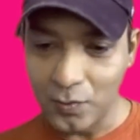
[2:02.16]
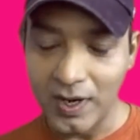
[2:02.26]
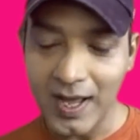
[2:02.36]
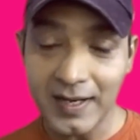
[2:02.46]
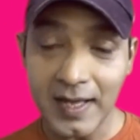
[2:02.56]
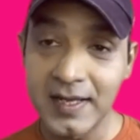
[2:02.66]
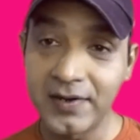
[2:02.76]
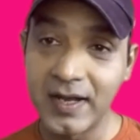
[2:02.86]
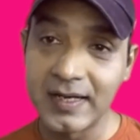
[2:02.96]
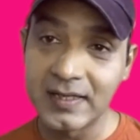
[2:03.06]
Maula, and he
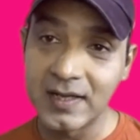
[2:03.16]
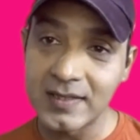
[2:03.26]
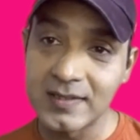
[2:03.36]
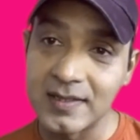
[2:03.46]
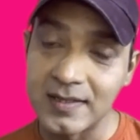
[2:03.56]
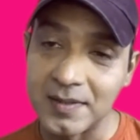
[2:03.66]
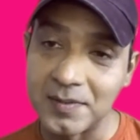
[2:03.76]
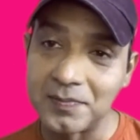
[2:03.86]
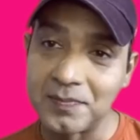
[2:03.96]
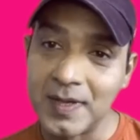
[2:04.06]
really does
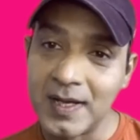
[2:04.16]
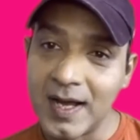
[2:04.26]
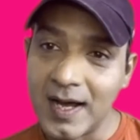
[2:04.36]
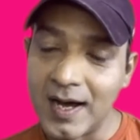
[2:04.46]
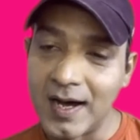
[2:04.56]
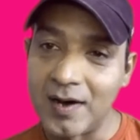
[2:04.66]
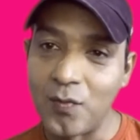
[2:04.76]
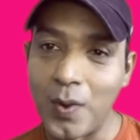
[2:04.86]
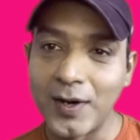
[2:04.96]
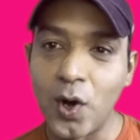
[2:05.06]

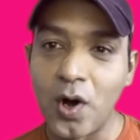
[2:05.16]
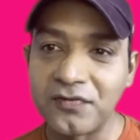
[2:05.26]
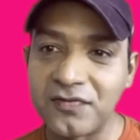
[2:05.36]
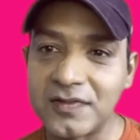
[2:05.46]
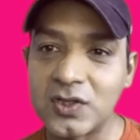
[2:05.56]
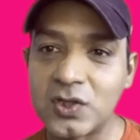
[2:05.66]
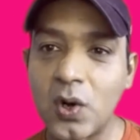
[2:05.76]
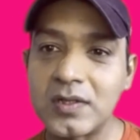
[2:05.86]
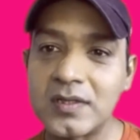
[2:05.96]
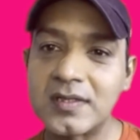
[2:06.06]
one-off
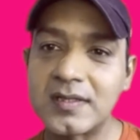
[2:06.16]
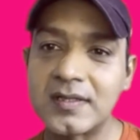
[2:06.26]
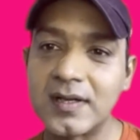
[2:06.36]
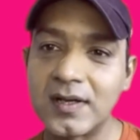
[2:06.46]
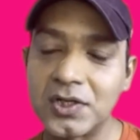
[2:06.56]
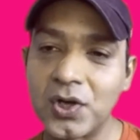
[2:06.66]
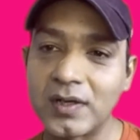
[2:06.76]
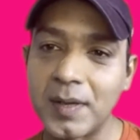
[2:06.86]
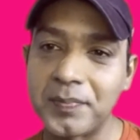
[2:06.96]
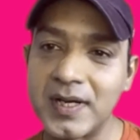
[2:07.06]
songs,
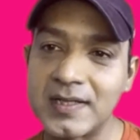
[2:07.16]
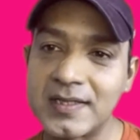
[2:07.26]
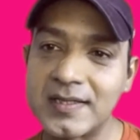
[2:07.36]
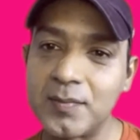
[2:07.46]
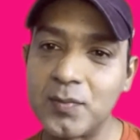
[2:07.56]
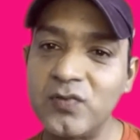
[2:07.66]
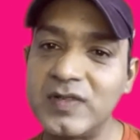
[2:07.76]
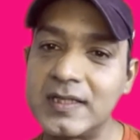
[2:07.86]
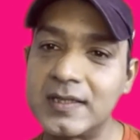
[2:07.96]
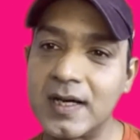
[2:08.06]
short appearances in
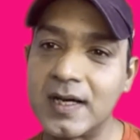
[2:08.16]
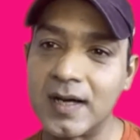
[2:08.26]
movies.